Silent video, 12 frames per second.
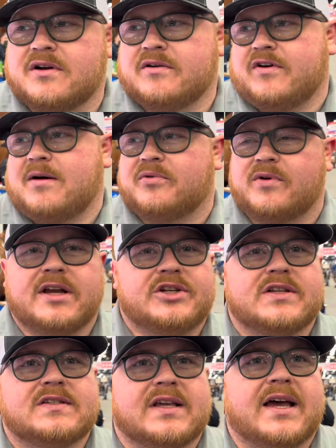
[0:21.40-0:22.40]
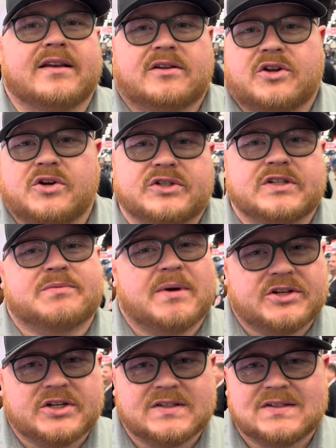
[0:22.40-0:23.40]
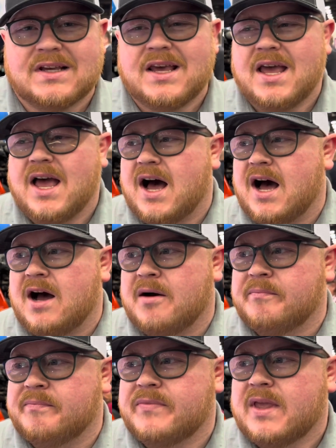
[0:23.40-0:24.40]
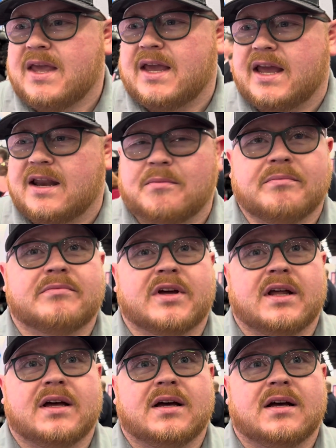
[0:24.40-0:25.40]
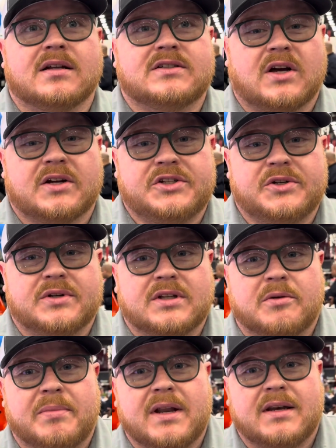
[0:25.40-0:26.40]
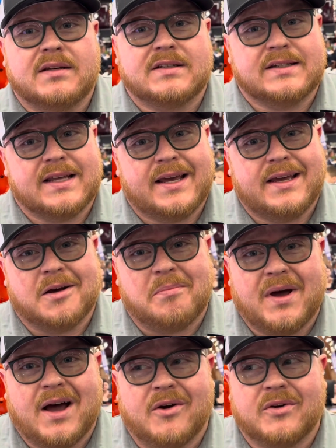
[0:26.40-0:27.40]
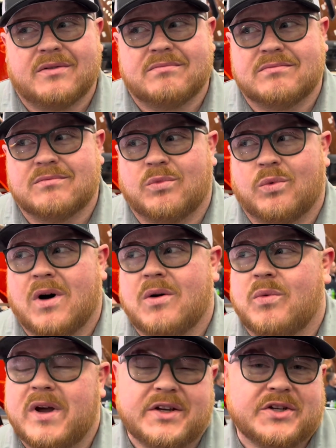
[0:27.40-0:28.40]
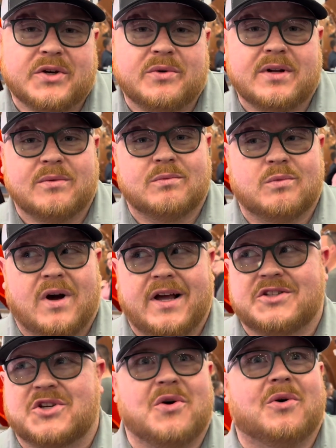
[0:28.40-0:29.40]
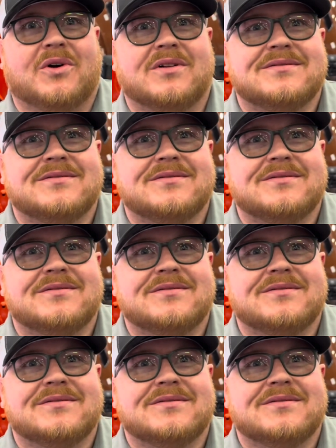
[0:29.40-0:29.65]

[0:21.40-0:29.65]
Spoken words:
of Operations at Cush Suspensions, and I'm going to talk to you a little bit today about what we do and why it's cool.